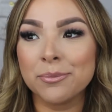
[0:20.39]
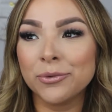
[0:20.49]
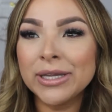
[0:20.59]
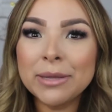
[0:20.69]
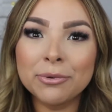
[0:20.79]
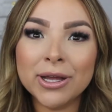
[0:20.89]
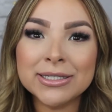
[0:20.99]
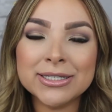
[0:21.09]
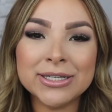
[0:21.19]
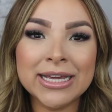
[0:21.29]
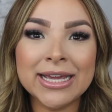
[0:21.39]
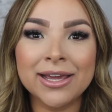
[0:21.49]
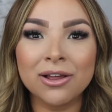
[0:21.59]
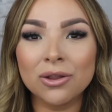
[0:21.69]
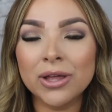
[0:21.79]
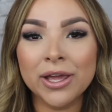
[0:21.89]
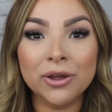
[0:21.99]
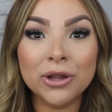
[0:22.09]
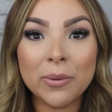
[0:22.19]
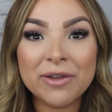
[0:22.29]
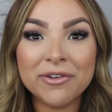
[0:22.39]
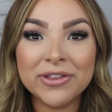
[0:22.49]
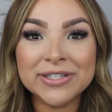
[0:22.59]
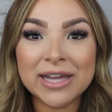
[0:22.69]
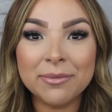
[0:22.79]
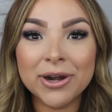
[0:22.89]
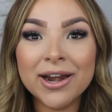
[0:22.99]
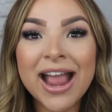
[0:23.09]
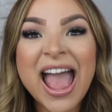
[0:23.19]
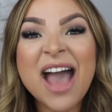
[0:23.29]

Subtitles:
really bronzy and glowy for the summer.